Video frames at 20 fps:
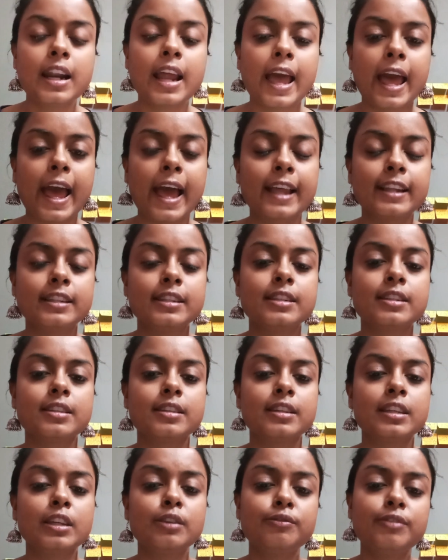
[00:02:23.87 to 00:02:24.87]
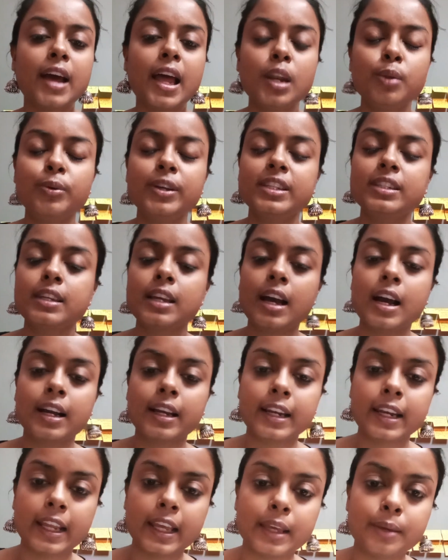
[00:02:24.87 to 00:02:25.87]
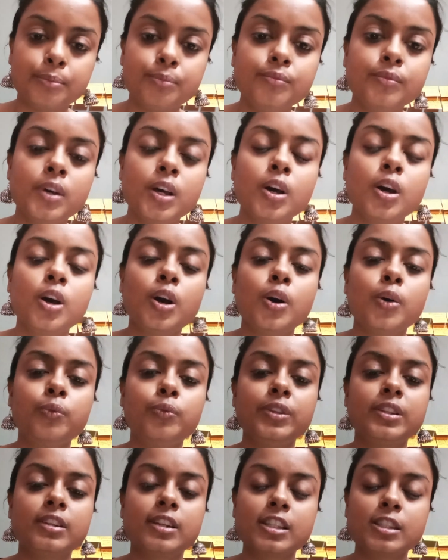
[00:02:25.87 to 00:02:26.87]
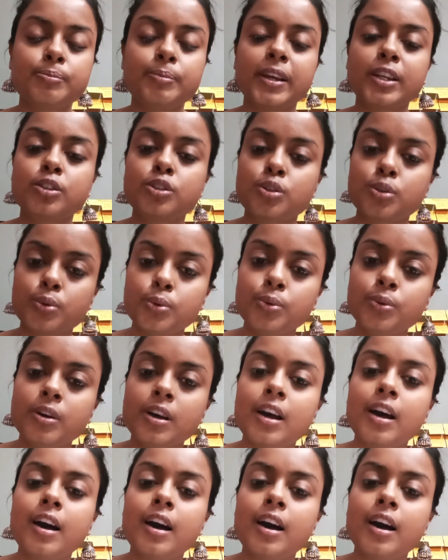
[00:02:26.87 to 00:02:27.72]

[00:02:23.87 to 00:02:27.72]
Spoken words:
and evaluating a claim with respect to